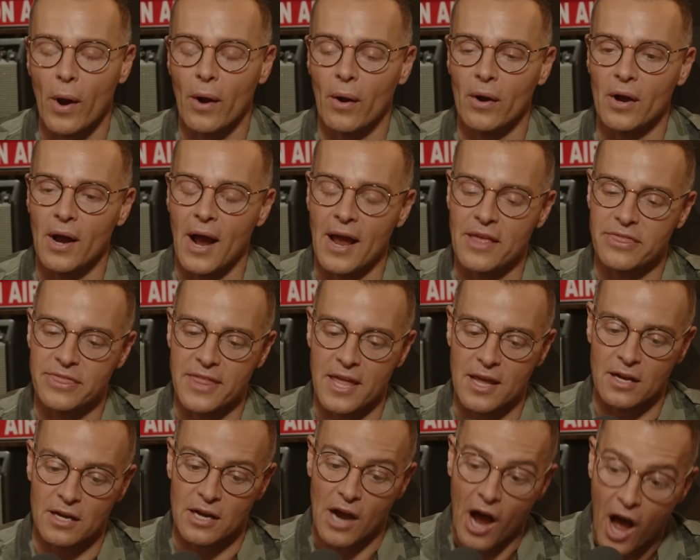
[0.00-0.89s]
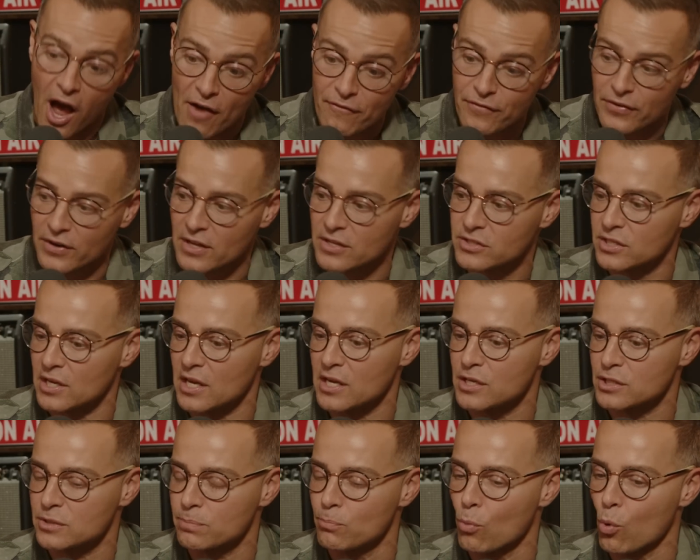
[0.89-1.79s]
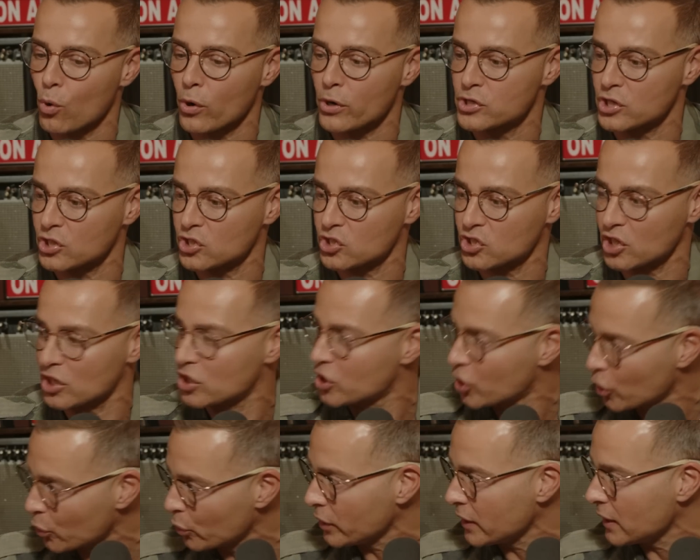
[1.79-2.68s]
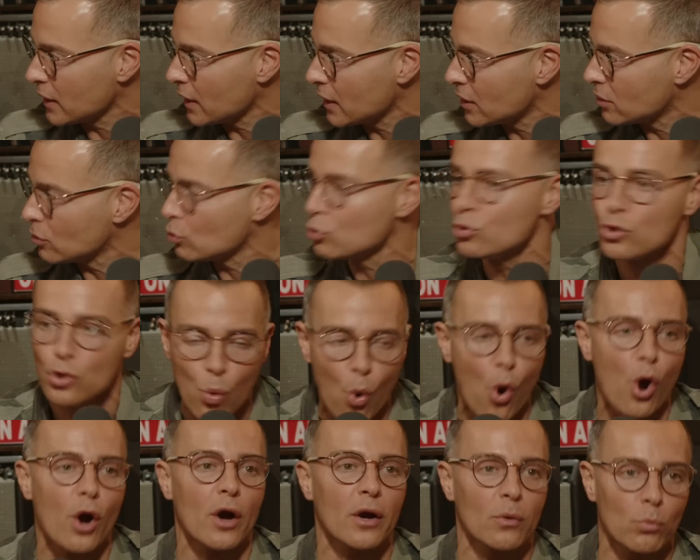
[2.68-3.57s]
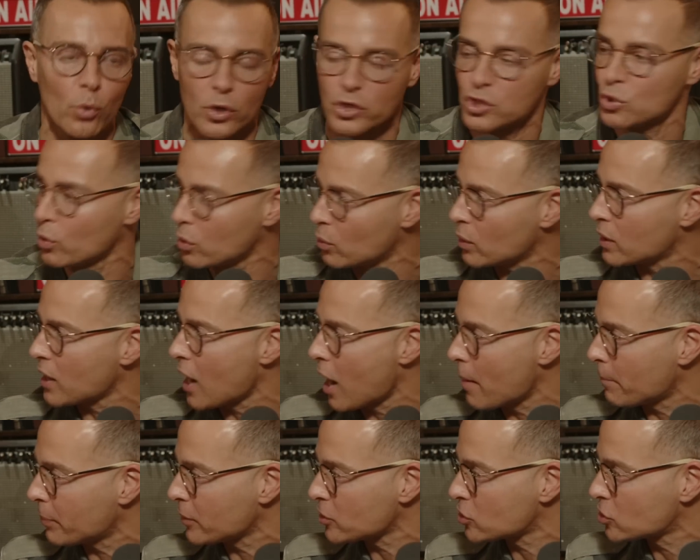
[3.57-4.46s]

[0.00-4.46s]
where I think confidence is more just security in who you are and what you want to accomplish.